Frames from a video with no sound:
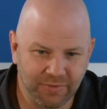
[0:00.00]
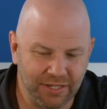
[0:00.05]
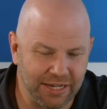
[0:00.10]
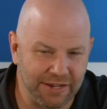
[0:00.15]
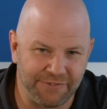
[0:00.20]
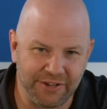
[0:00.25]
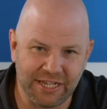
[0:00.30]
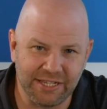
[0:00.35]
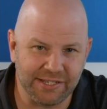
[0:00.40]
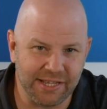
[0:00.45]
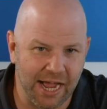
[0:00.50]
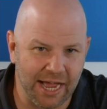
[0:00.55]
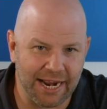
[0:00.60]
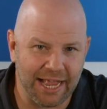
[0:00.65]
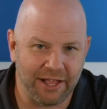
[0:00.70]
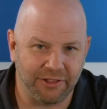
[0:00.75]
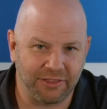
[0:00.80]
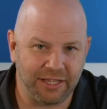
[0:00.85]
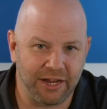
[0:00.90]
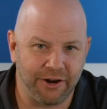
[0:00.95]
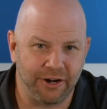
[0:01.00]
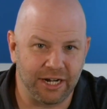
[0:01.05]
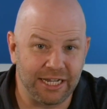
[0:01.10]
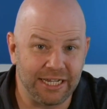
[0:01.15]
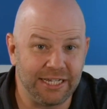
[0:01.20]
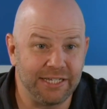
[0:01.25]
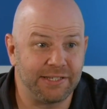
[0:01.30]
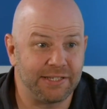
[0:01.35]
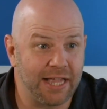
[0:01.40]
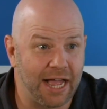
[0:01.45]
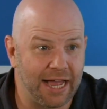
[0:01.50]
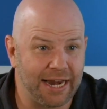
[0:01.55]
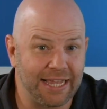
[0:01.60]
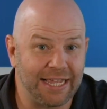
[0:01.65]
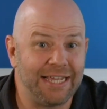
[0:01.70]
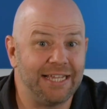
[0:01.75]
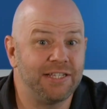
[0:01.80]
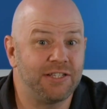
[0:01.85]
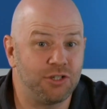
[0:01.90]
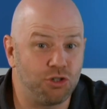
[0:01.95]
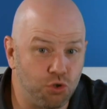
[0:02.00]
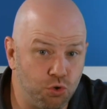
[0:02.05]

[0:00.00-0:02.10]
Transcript: if he's not out there and he's not his